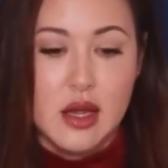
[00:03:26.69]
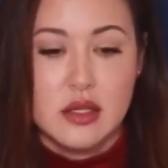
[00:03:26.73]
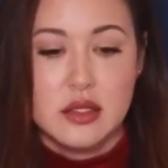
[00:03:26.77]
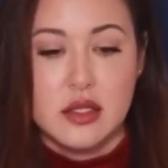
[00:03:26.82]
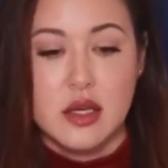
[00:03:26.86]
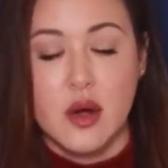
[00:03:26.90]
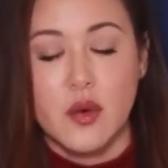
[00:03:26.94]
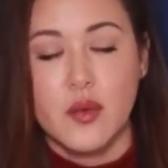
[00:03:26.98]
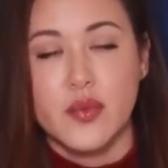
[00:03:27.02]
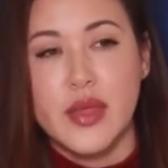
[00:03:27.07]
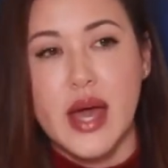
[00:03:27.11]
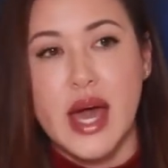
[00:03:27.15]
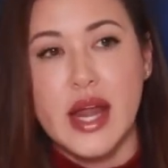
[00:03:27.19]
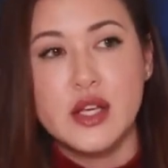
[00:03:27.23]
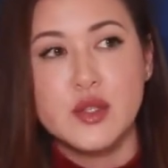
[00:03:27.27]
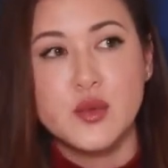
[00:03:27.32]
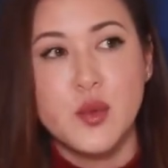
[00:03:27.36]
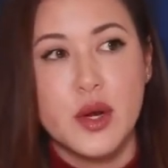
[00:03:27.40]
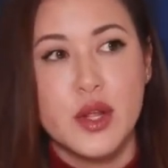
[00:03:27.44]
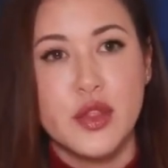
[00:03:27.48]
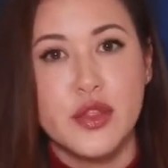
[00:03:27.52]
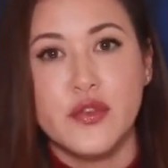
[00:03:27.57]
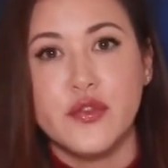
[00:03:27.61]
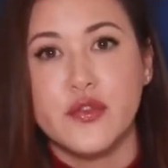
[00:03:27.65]
So that
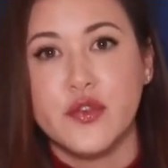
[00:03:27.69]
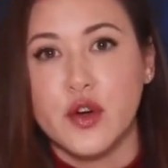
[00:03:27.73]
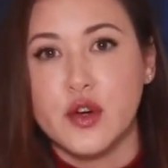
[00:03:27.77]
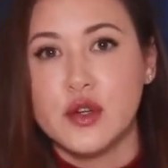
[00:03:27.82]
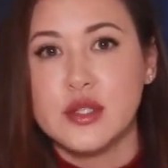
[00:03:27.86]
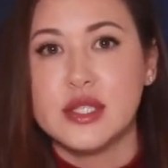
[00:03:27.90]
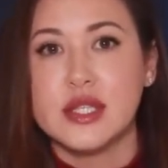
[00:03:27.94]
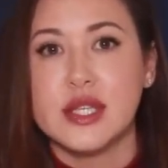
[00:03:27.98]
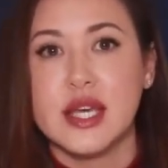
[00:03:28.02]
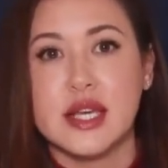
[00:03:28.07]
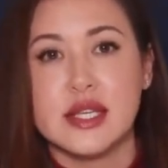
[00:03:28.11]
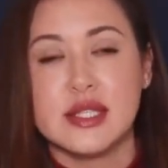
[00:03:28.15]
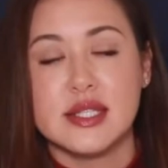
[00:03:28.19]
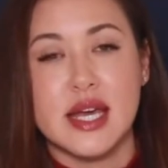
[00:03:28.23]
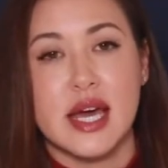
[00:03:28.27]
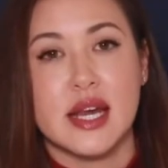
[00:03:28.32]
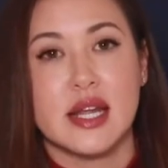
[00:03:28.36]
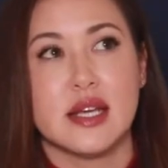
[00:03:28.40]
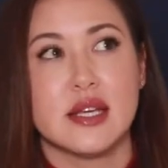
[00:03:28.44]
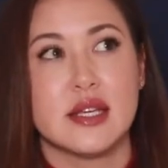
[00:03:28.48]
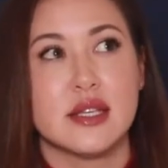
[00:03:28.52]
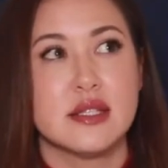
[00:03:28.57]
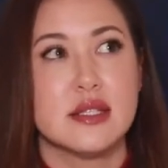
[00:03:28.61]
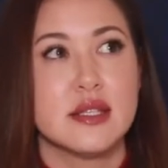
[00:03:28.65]
is one of the first things
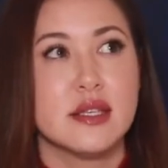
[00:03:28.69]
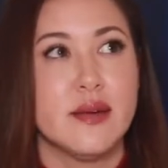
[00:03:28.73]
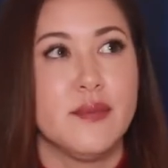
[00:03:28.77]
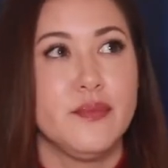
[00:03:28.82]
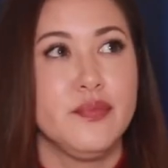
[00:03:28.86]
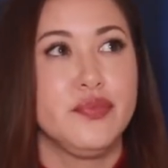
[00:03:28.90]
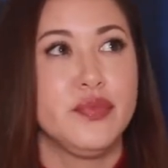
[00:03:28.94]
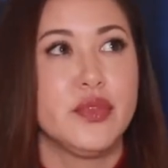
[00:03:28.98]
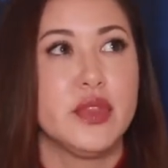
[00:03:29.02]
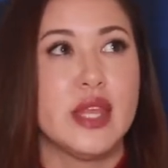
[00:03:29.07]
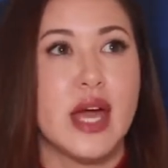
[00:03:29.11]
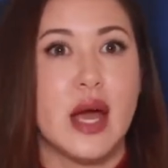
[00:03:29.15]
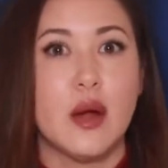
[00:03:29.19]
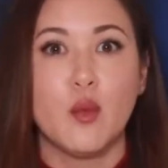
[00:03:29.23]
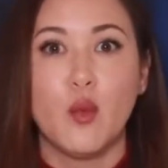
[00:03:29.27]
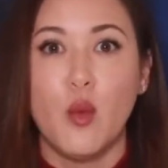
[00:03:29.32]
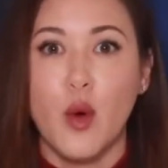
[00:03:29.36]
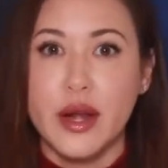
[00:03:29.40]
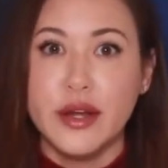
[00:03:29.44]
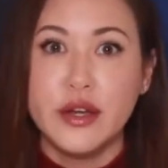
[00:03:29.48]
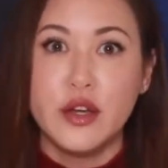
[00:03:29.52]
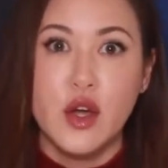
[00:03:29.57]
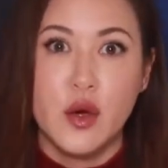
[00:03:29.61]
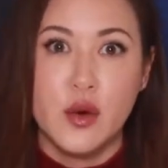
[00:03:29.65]
that
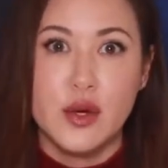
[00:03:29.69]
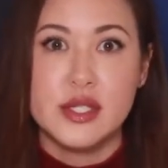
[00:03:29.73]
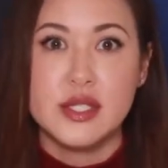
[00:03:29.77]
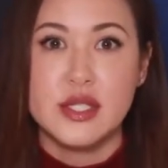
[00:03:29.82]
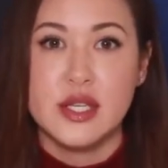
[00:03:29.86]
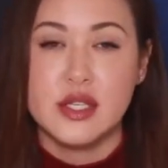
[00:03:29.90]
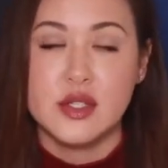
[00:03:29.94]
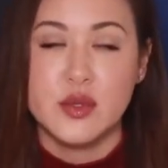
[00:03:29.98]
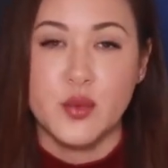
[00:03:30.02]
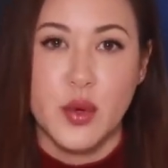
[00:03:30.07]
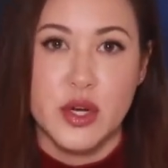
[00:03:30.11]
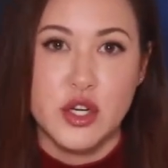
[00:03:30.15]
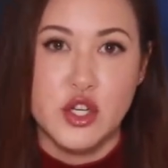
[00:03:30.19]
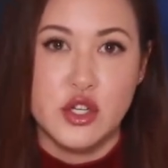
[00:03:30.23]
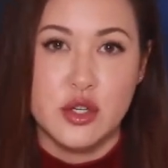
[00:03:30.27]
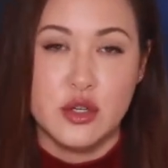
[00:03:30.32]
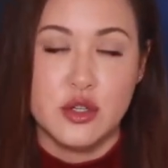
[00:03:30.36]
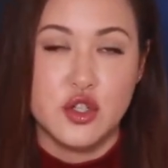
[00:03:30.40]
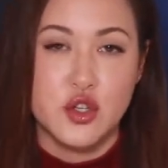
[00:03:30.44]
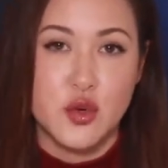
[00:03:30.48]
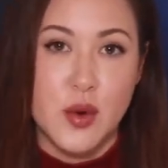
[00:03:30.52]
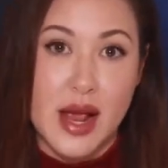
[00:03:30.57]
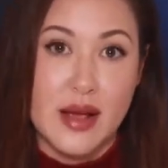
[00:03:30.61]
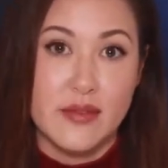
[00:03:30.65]
one notices when
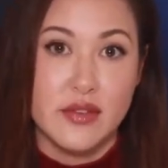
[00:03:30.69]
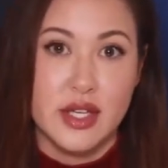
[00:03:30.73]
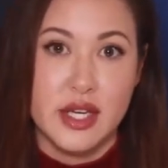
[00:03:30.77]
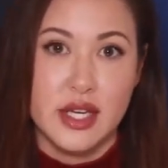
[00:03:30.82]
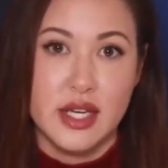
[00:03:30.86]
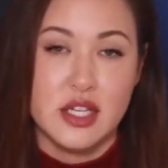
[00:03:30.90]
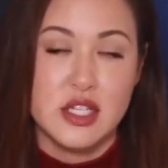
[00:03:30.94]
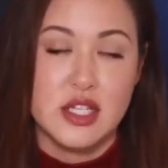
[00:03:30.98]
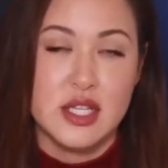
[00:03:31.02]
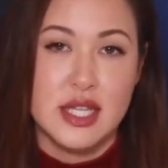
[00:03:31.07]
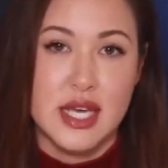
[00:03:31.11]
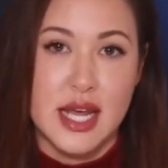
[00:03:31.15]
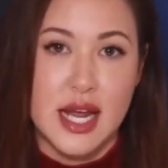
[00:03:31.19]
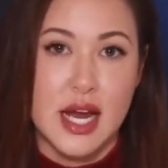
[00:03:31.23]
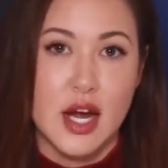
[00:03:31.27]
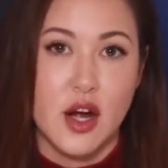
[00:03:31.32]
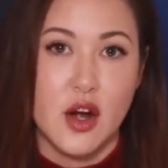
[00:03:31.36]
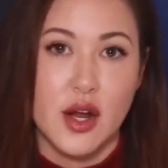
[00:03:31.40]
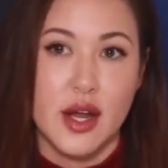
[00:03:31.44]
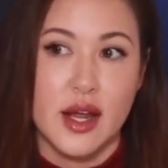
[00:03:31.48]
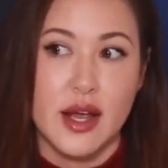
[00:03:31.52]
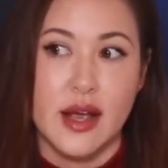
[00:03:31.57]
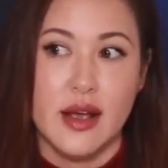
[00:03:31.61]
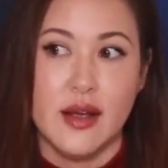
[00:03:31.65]
traveling into the
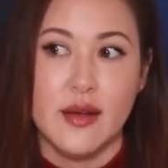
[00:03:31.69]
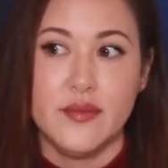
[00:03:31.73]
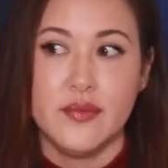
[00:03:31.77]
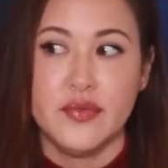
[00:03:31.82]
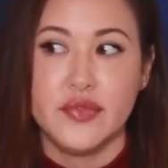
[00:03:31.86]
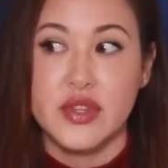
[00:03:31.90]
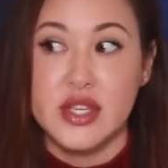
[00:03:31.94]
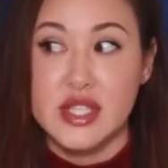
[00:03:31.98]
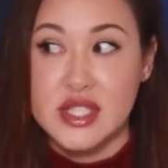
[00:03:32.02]
area,